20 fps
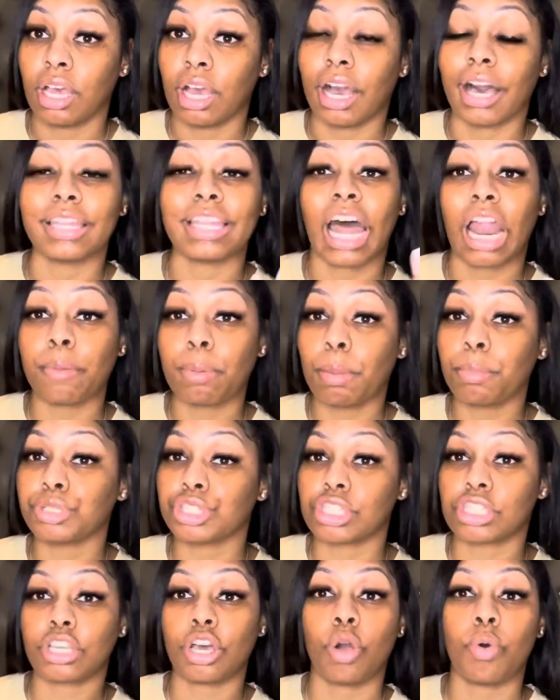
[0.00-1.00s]
A lot of people
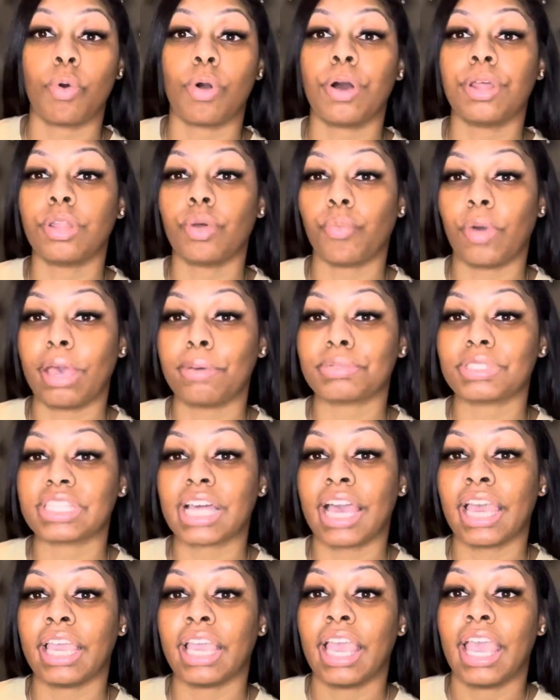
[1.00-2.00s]
just go on the
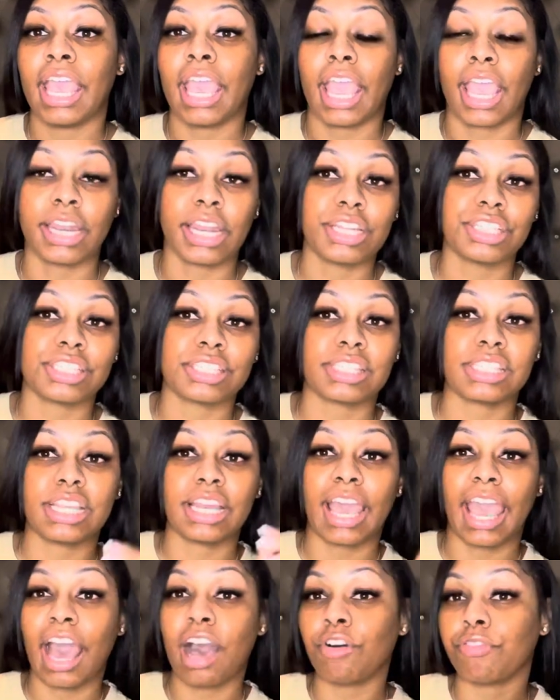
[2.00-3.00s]
website and they just see
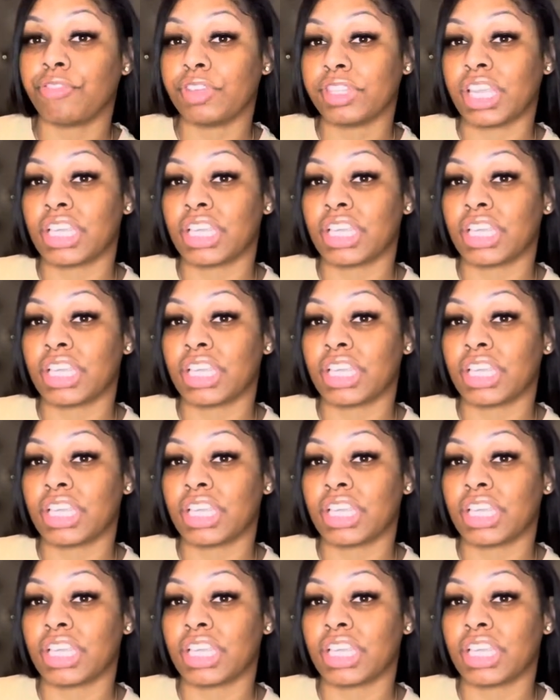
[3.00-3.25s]
the outfit,